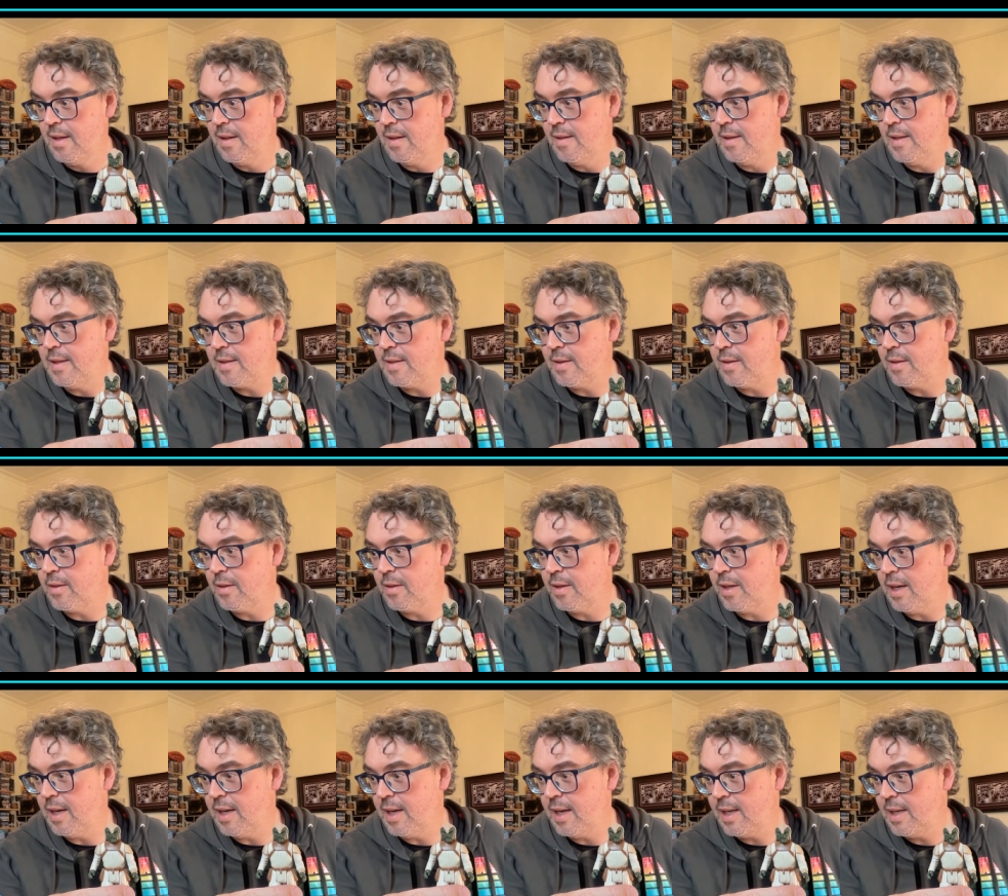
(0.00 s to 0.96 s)
This little
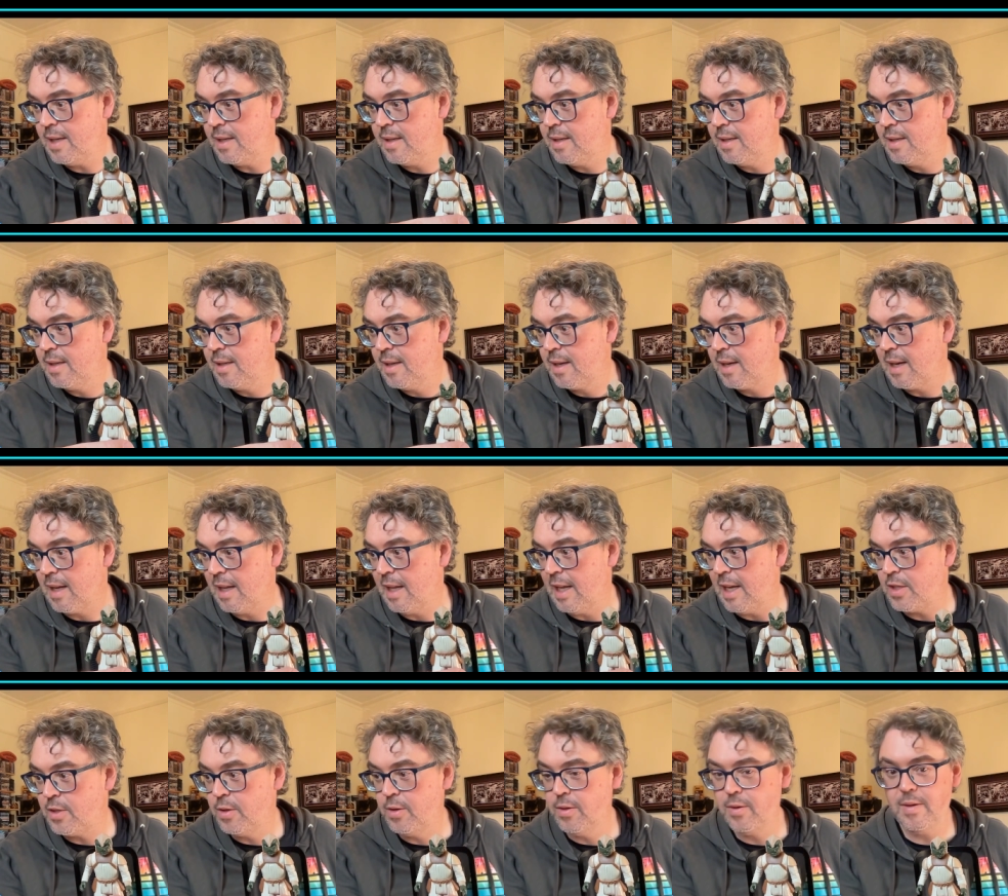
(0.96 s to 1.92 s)
guy.
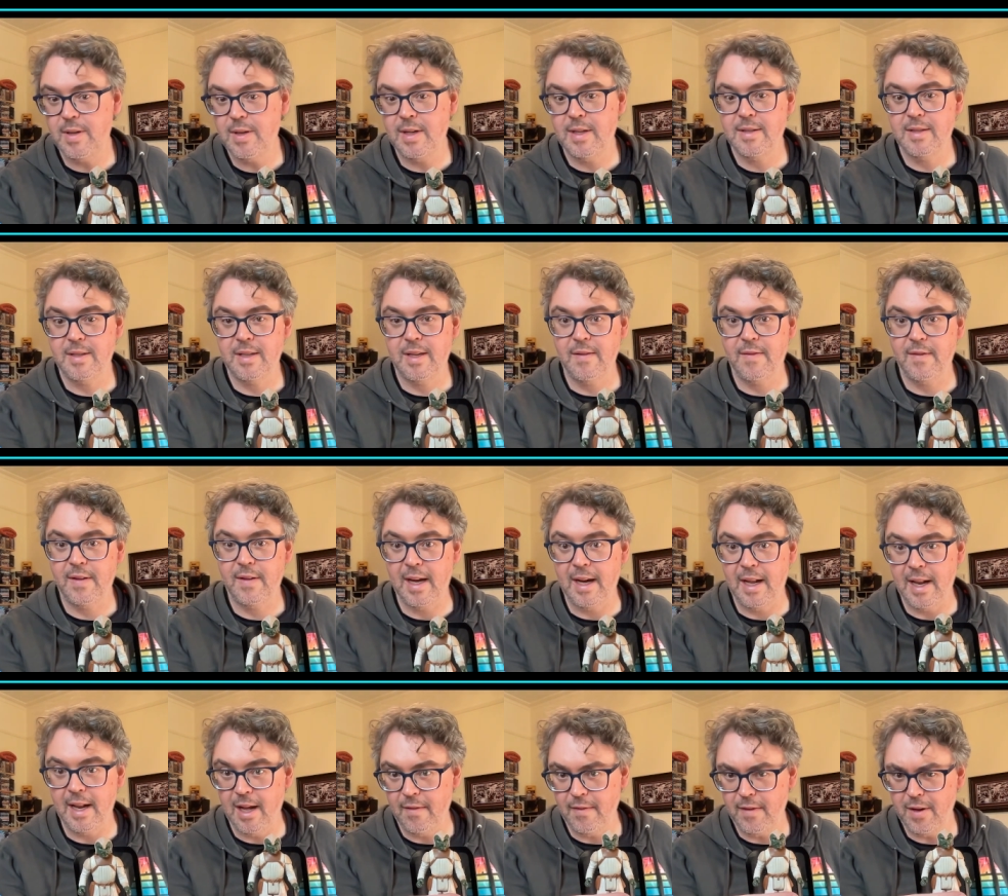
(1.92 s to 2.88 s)
Klaatu in Skiff
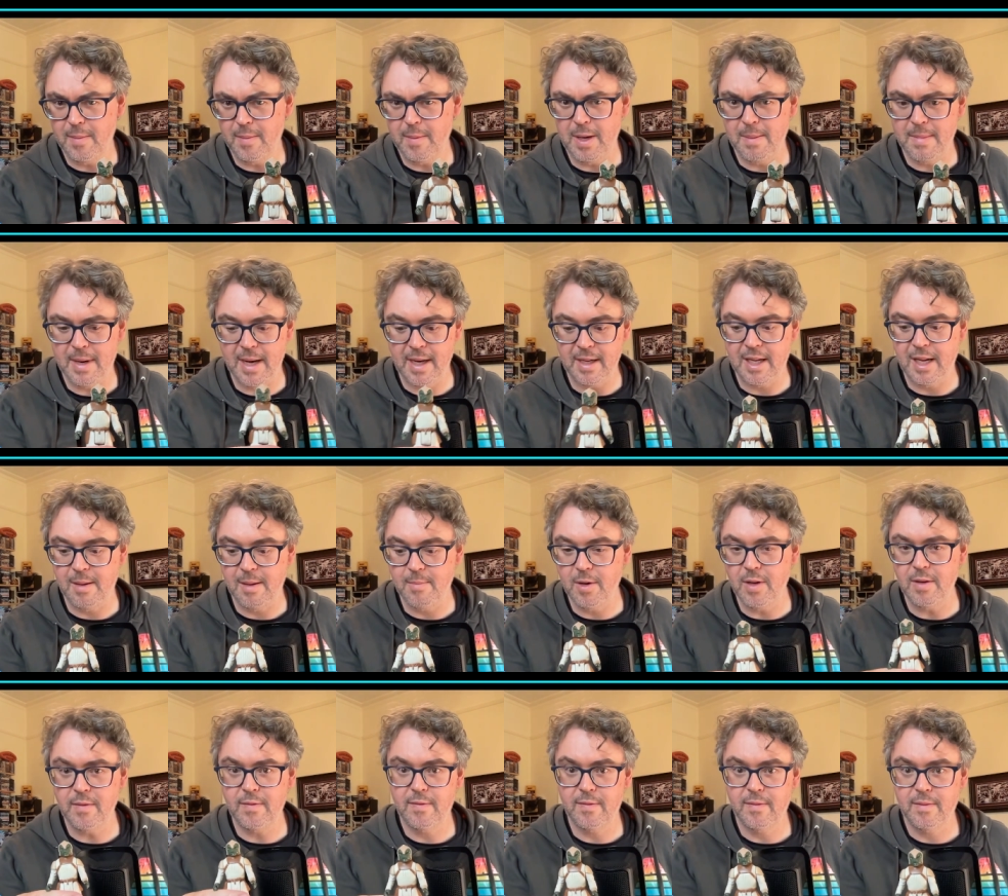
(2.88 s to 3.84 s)
Guard outfit. I better mark him
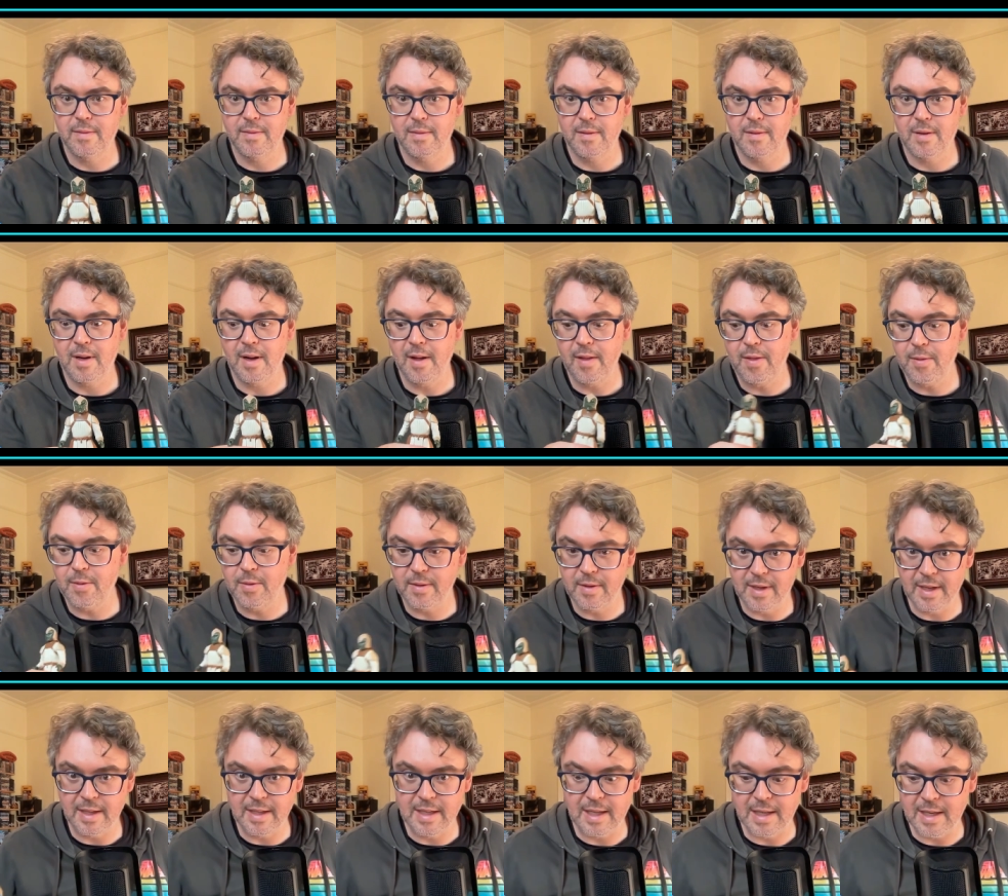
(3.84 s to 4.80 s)
off. I thought
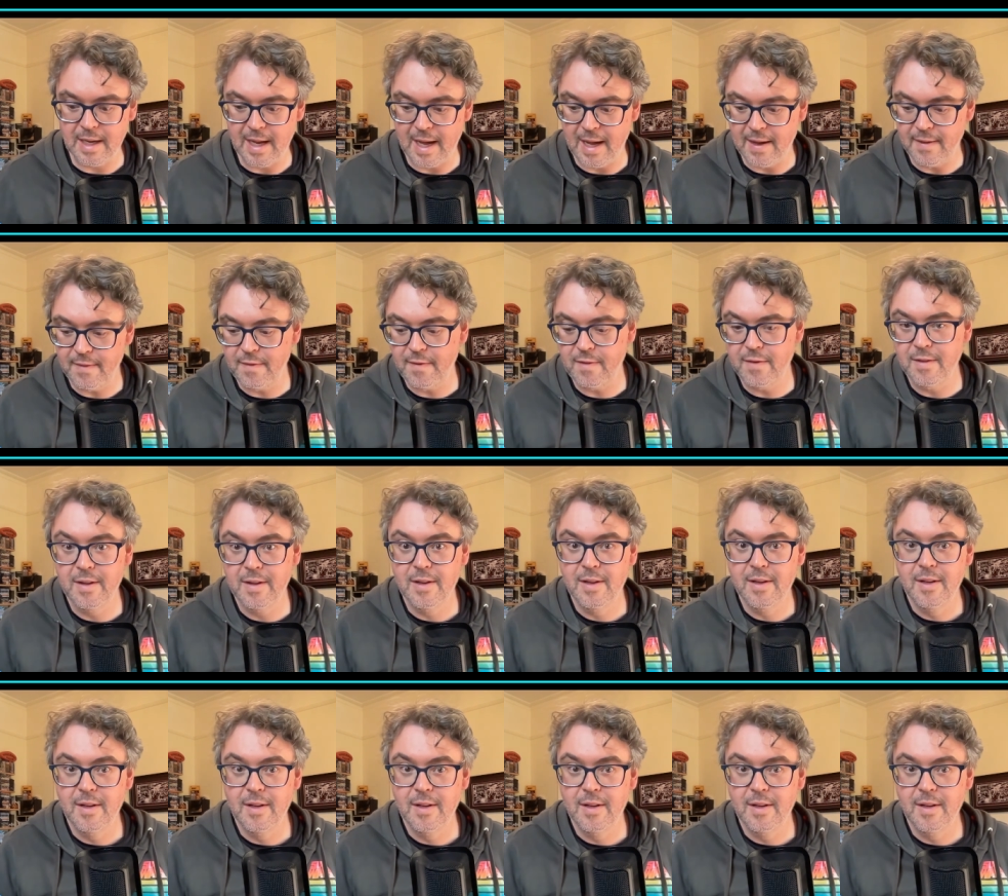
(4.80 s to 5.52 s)
I didn't have.